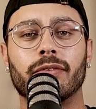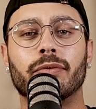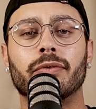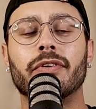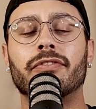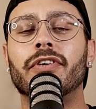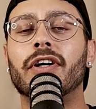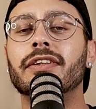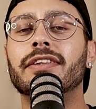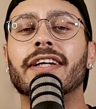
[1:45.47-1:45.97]

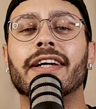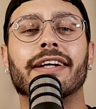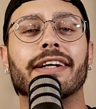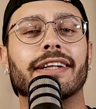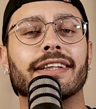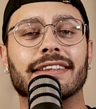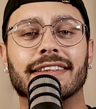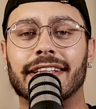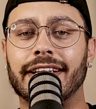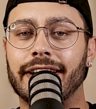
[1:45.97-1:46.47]
We've all done
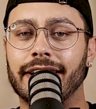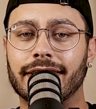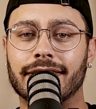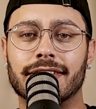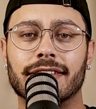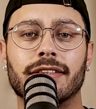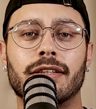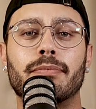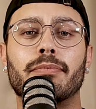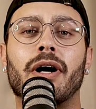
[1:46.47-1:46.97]
it as
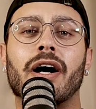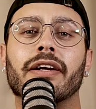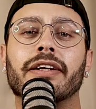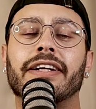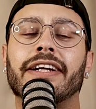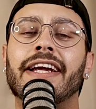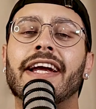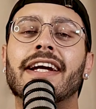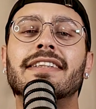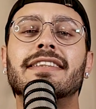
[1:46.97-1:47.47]
kids. Come on,
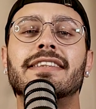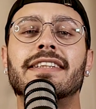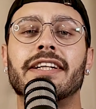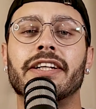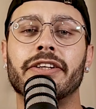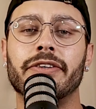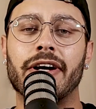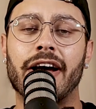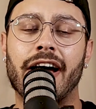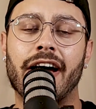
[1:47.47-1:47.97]
you can't say
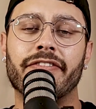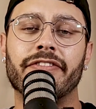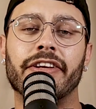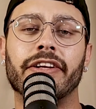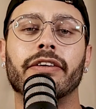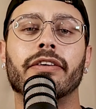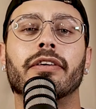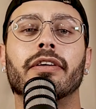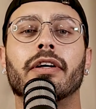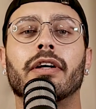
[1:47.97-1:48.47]
you
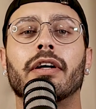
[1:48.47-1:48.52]
haven't.